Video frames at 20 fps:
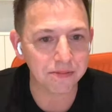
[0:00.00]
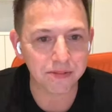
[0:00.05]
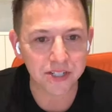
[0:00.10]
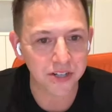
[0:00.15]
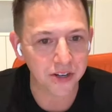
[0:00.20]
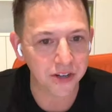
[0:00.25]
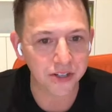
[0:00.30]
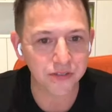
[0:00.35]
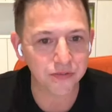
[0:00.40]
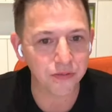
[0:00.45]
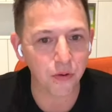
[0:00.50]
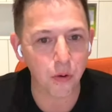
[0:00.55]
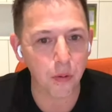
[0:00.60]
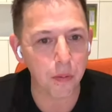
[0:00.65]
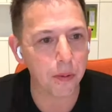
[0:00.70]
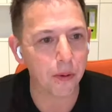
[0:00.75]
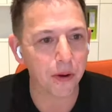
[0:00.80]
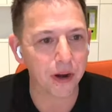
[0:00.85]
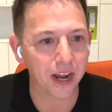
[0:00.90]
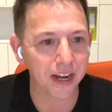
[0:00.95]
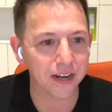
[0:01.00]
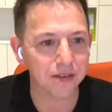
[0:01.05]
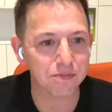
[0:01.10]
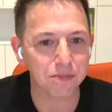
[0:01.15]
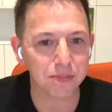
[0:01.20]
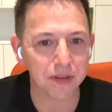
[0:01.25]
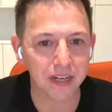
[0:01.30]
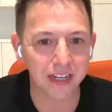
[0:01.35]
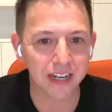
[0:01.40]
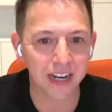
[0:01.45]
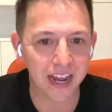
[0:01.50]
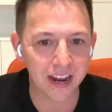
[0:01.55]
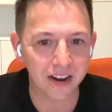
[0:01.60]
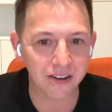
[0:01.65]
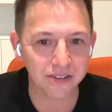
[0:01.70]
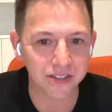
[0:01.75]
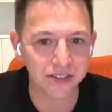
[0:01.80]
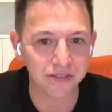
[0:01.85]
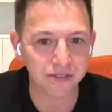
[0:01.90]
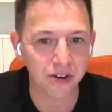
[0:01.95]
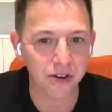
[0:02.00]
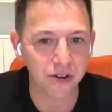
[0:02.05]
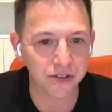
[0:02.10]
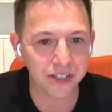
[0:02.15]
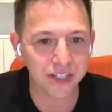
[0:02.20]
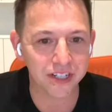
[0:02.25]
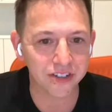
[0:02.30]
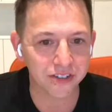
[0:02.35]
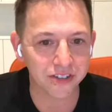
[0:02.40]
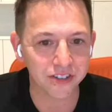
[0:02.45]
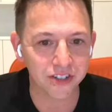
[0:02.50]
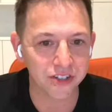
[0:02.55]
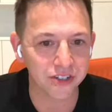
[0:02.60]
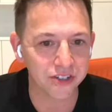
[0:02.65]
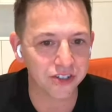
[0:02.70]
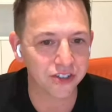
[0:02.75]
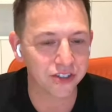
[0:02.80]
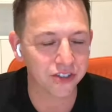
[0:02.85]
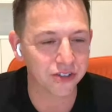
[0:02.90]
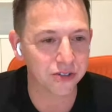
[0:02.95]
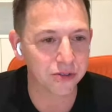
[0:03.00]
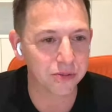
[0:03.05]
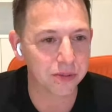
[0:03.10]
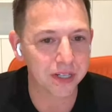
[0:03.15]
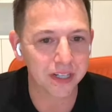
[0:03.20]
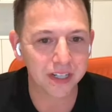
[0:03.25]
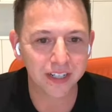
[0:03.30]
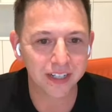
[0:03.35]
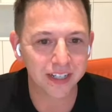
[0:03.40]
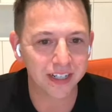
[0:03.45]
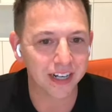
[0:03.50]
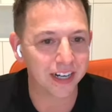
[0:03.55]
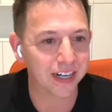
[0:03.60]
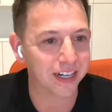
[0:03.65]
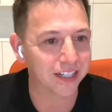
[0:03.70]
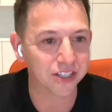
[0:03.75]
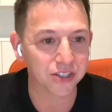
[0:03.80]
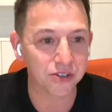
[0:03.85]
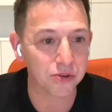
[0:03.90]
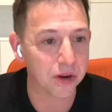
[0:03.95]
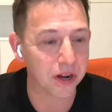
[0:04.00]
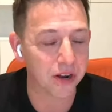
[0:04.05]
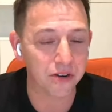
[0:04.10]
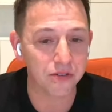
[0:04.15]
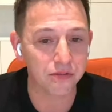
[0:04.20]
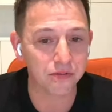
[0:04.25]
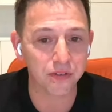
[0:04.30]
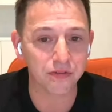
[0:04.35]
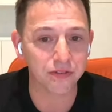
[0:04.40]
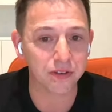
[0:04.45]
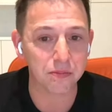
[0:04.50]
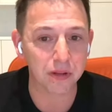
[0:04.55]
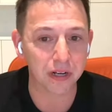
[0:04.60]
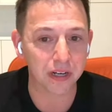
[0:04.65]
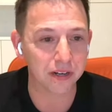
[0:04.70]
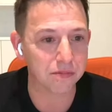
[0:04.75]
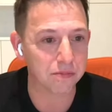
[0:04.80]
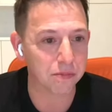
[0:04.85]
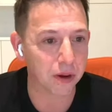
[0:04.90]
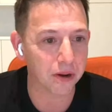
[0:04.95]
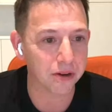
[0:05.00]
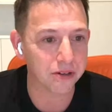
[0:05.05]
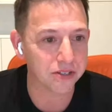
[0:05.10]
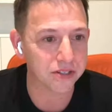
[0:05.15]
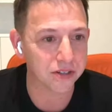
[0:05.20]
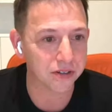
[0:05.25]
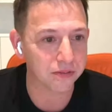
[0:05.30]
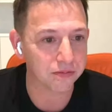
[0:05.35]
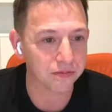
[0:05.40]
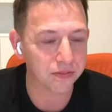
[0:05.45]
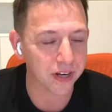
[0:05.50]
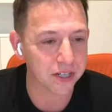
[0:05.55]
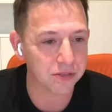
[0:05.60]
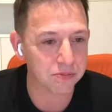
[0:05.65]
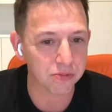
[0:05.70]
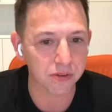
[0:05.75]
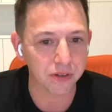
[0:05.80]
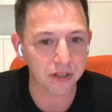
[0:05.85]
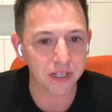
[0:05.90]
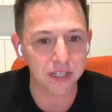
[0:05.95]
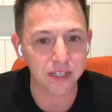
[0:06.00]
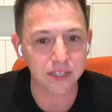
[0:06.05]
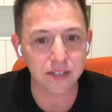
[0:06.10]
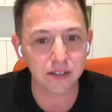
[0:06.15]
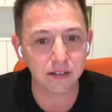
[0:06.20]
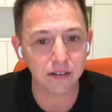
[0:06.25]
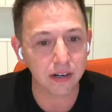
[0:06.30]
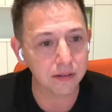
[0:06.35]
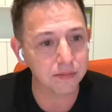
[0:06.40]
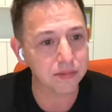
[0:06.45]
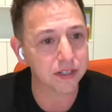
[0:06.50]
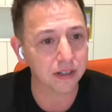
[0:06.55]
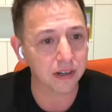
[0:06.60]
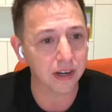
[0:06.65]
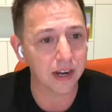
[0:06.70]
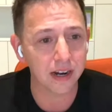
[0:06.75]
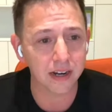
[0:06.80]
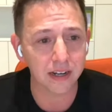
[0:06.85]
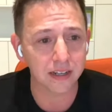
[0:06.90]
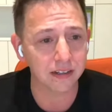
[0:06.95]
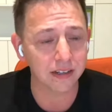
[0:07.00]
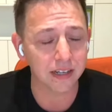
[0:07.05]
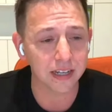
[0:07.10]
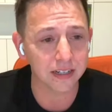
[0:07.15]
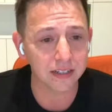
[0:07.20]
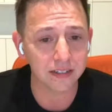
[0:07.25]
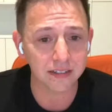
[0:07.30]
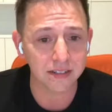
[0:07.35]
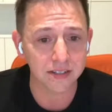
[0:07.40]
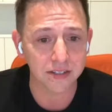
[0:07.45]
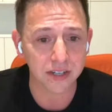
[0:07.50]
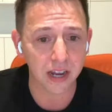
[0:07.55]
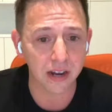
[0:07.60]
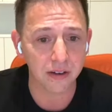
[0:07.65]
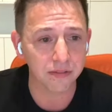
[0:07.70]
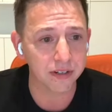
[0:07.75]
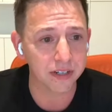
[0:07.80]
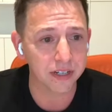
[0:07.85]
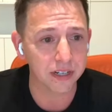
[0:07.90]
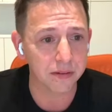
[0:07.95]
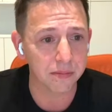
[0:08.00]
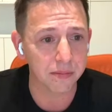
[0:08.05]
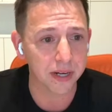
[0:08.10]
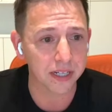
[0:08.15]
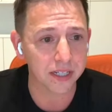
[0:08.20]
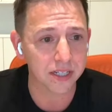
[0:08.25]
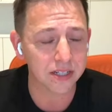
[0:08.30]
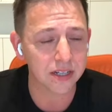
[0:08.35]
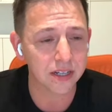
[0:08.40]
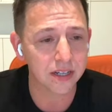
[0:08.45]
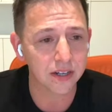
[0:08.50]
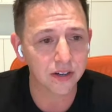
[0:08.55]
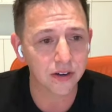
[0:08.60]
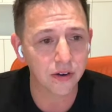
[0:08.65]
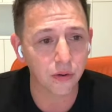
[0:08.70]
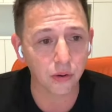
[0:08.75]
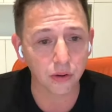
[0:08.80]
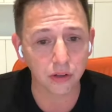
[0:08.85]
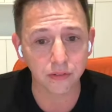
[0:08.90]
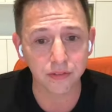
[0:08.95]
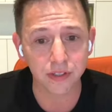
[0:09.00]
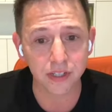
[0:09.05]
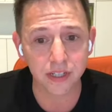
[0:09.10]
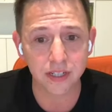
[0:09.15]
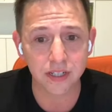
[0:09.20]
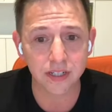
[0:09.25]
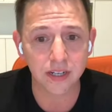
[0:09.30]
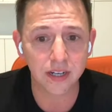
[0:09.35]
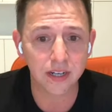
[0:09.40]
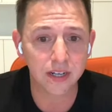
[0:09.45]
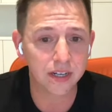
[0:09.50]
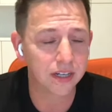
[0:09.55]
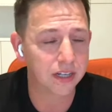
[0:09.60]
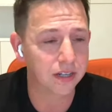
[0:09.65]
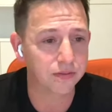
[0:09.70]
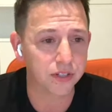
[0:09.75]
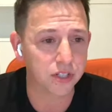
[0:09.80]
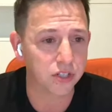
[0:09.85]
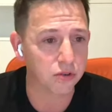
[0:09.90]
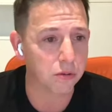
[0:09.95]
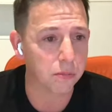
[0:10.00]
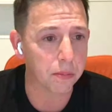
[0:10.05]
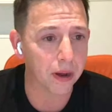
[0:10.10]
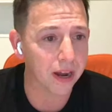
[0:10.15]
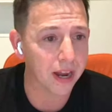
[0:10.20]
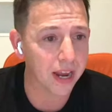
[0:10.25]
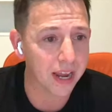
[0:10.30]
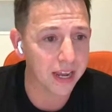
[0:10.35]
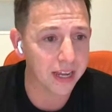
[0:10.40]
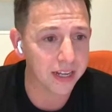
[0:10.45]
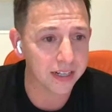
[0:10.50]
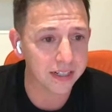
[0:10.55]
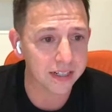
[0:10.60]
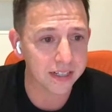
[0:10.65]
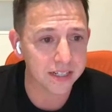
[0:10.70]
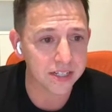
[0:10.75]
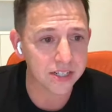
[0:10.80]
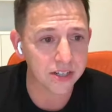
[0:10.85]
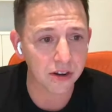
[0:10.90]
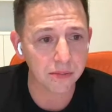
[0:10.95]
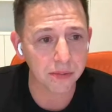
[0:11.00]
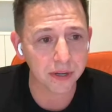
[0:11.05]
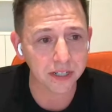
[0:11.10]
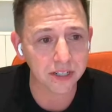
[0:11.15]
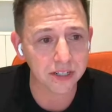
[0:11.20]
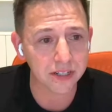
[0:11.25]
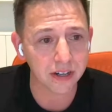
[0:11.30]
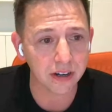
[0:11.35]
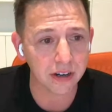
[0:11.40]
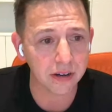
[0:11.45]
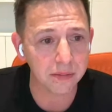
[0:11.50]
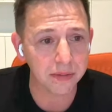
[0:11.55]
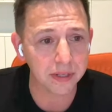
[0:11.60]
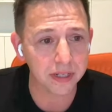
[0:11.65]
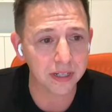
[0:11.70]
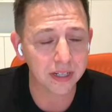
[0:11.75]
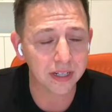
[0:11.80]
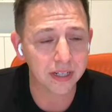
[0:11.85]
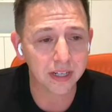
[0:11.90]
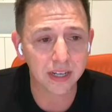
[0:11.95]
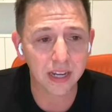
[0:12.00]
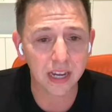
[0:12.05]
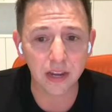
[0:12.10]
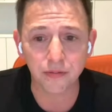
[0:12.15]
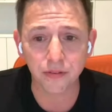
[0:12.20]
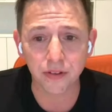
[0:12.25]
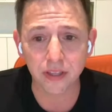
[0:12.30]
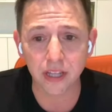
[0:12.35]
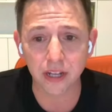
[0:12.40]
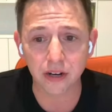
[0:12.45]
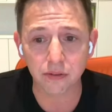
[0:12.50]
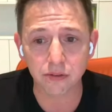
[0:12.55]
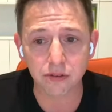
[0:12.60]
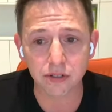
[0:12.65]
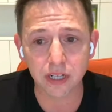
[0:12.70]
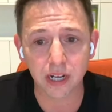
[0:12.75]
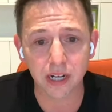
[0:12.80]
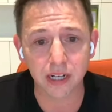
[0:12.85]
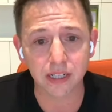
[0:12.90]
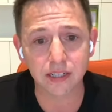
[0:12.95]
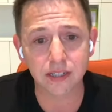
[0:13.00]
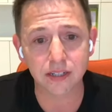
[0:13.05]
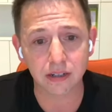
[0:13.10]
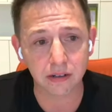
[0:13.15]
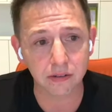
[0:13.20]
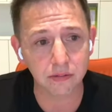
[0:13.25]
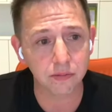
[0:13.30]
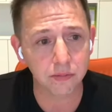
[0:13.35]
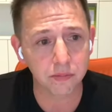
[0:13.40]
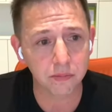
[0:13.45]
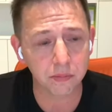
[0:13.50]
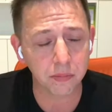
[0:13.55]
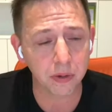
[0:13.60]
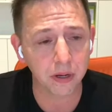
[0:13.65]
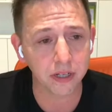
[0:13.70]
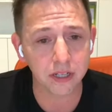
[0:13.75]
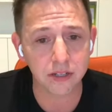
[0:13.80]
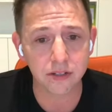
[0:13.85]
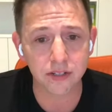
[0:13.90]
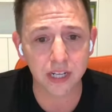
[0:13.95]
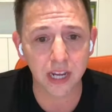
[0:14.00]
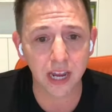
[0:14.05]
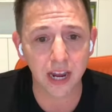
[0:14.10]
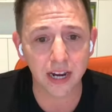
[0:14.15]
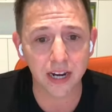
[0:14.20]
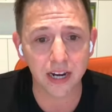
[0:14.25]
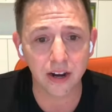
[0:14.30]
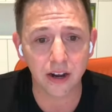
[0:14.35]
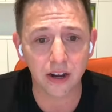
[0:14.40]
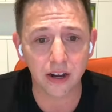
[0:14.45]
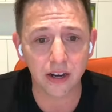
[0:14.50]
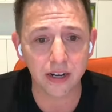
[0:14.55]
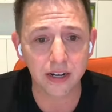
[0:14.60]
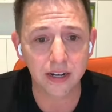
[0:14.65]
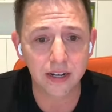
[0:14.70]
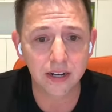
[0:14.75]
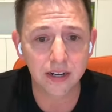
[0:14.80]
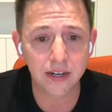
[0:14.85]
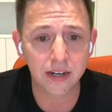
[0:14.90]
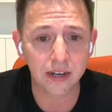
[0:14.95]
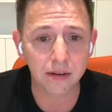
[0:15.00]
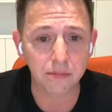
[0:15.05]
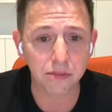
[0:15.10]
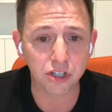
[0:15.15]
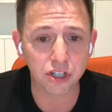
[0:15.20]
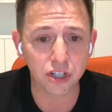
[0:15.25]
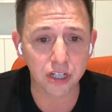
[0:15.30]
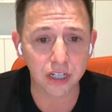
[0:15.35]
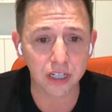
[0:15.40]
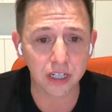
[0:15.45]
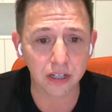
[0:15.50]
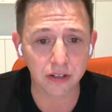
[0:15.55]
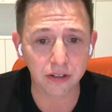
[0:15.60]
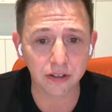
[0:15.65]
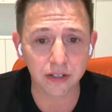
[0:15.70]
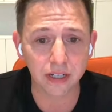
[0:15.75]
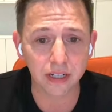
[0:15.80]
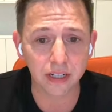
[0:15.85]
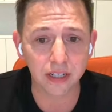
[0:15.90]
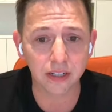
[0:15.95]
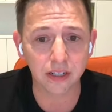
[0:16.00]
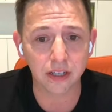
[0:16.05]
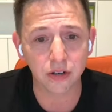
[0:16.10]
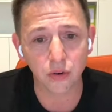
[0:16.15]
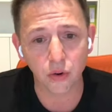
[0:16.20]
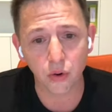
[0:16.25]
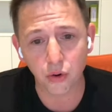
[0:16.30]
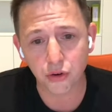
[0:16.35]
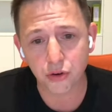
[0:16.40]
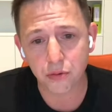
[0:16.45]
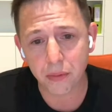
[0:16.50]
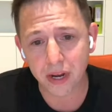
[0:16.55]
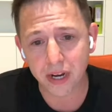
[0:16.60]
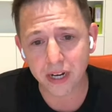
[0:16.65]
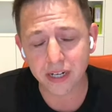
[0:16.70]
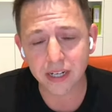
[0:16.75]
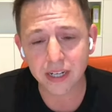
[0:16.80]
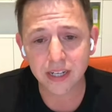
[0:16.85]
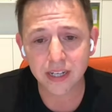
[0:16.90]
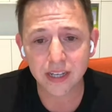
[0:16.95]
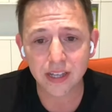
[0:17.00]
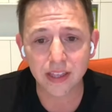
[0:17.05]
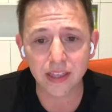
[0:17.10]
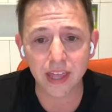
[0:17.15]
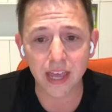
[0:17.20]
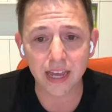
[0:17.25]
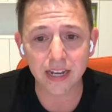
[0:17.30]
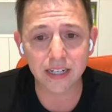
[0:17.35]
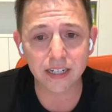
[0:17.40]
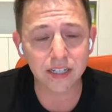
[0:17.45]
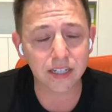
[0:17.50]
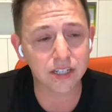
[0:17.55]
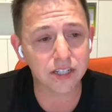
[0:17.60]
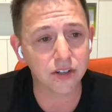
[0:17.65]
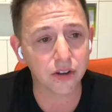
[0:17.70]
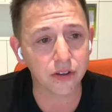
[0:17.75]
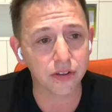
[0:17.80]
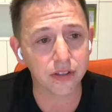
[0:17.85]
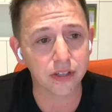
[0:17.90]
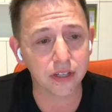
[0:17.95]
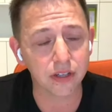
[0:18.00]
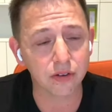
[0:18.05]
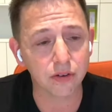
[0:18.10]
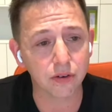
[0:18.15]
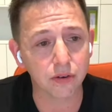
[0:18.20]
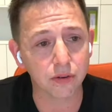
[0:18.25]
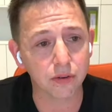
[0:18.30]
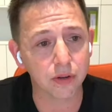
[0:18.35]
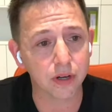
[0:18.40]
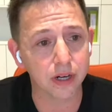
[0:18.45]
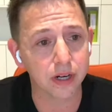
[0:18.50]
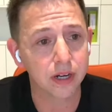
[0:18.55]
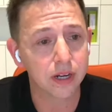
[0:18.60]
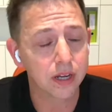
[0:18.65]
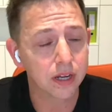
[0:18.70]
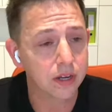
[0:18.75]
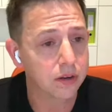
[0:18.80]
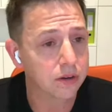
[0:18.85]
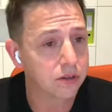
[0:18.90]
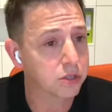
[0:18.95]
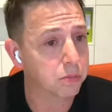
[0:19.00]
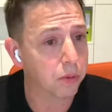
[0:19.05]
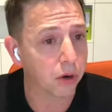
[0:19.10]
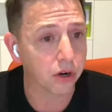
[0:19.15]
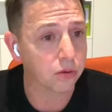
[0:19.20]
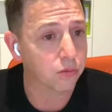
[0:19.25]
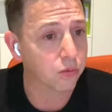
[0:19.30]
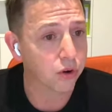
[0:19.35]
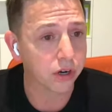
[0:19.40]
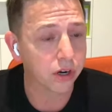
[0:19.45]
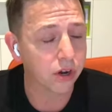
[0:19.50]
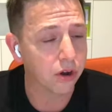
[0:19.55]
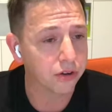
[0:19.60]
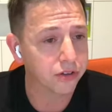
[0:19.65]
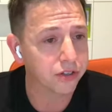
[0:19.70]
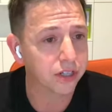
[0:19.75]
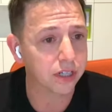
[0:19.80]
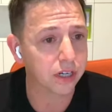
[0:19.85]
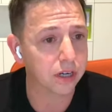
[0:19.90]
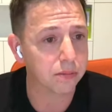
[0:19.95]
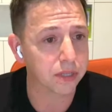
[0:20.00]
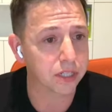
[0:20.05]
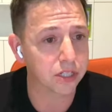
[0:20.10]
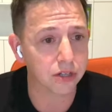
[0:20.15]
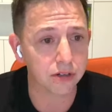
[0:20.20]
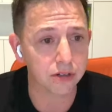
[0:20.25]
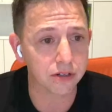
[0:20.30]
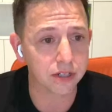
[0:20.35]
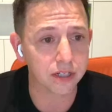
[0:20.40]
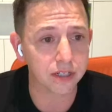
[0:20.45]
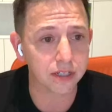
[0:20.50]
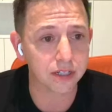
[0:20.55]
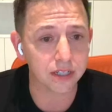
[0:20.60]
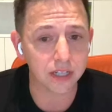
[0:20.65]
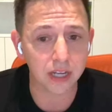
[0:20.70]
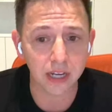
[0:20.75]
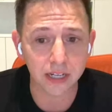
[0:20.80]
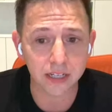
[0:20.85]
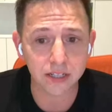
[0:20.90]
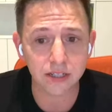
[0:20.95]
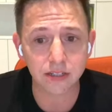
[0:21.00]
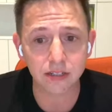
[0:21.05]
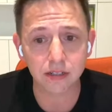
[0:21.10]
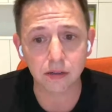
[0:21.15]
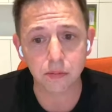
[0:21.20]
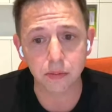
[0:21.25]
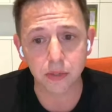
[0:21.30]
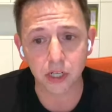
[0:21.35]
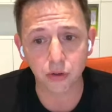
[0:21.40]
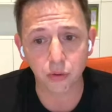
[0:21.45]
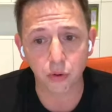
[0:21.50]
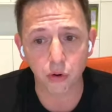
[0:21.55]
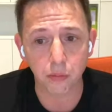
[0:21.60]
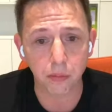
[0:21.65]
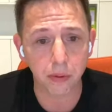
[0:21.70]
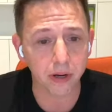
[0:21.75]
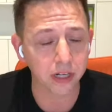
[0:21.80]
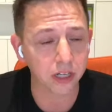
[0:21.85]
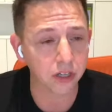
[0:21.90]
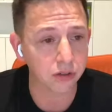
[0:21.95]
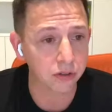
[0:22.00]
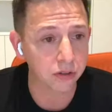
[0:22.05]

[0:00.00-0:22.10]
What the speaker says: episodes, 4.8 billion hours of content on YouTube, 250 billion posts on Facebook and Instagram. So how do you get discovered in amongst all of this? If you do it by hand, there's so much time and effort that it will take. So by using AI and machine learning, you can automate that so that your spoken word content can be turned into text, could be crawled by